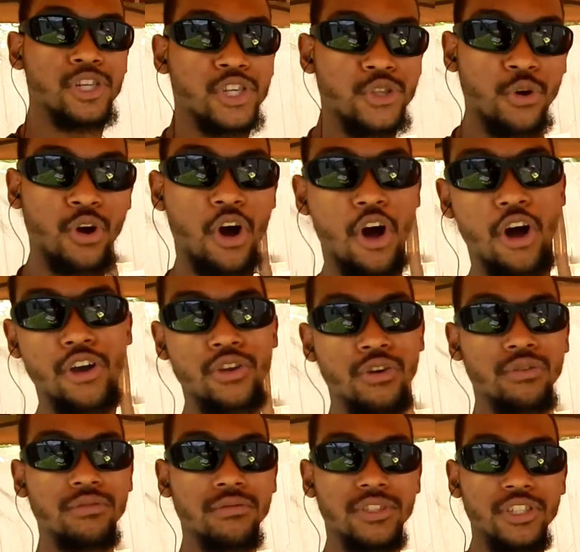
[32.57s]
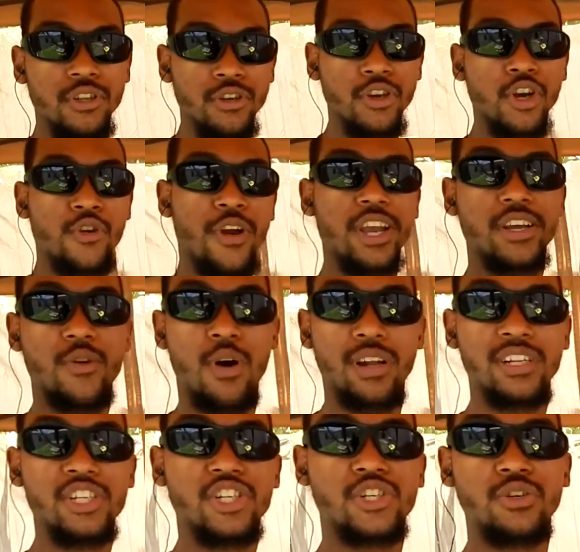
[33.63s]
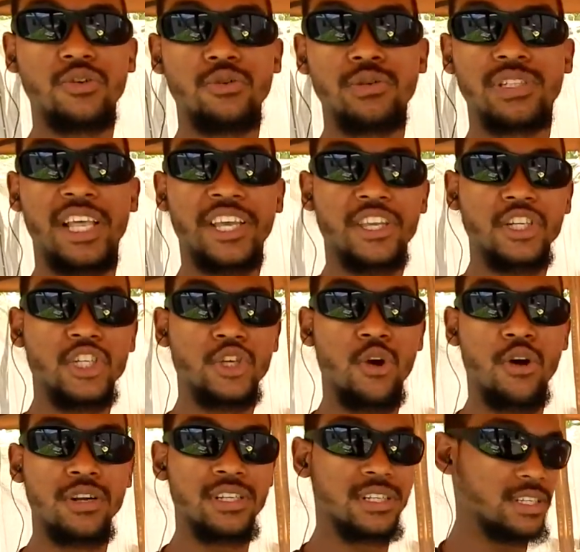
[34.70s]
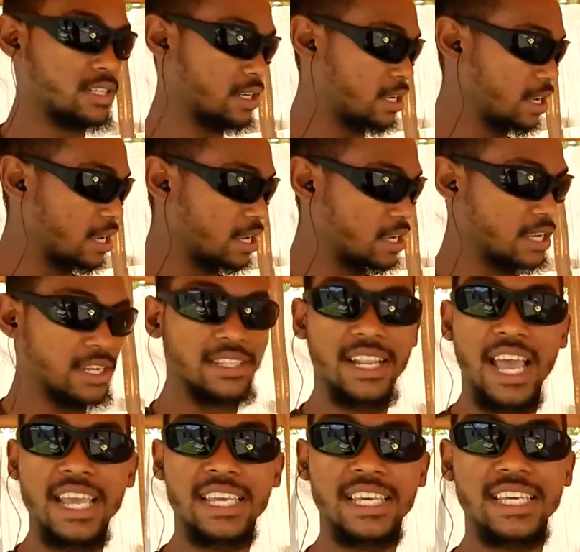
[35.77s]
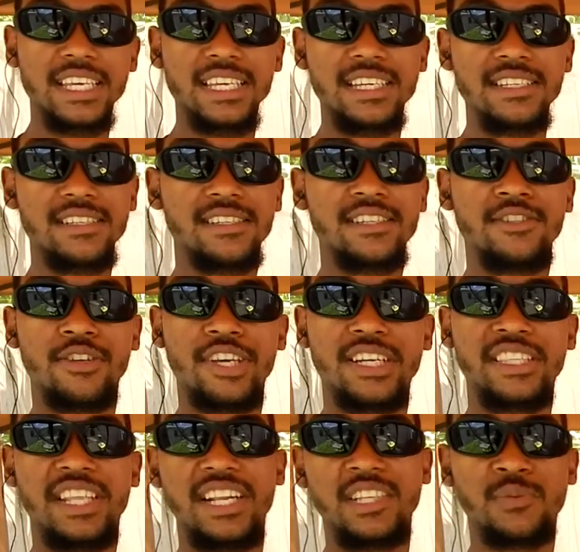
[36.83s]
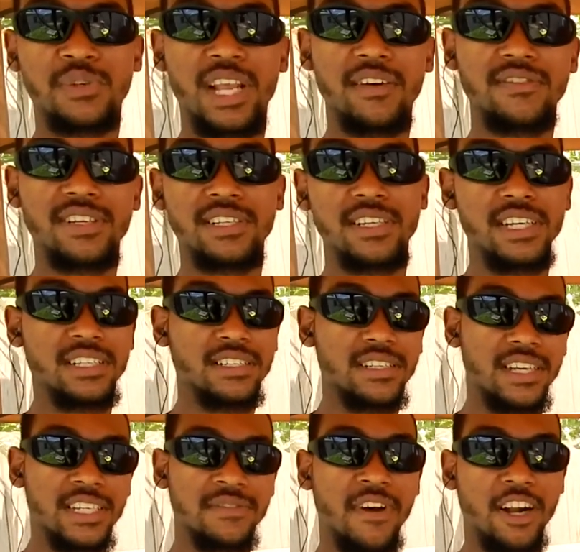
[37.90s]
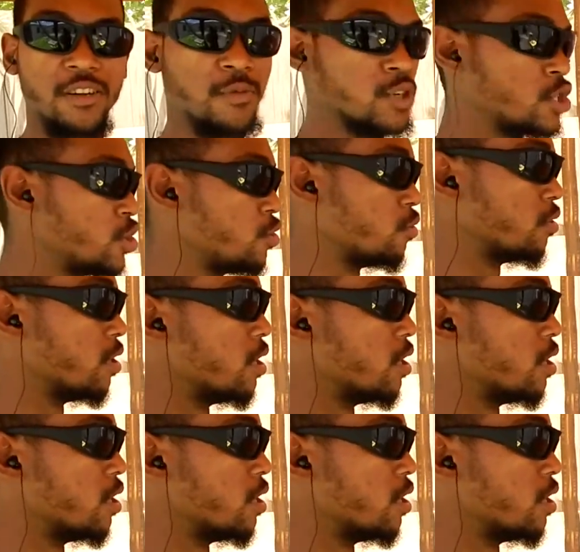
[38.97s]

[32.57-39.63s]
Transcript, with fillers: to store all your, you know, your great quality shoes like your Jordans, your Nikes, you know, your Adidas, whatever is, is valuable to you.